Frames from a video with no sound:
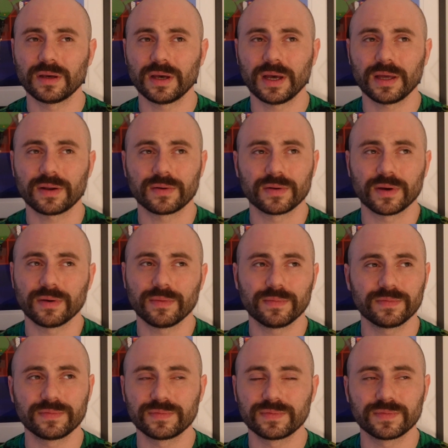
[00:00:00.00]

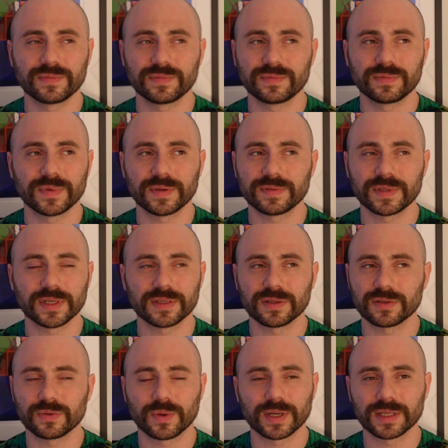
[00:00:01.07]
15
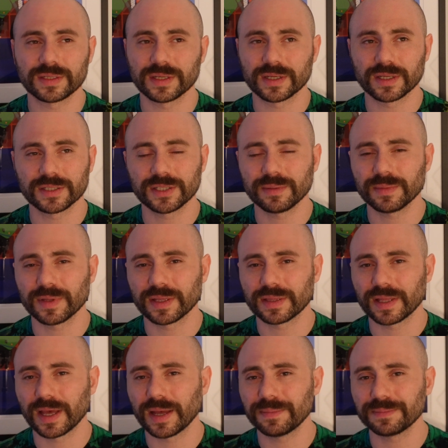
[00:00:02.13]
to 20 tickets, something like
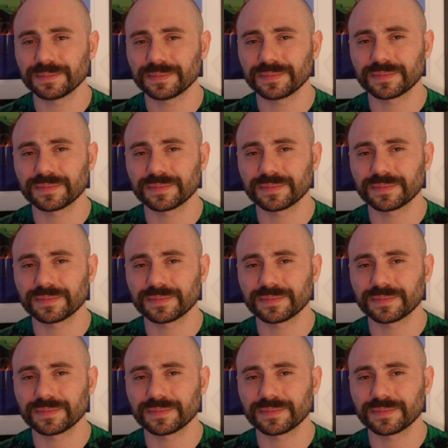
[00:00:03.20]
that.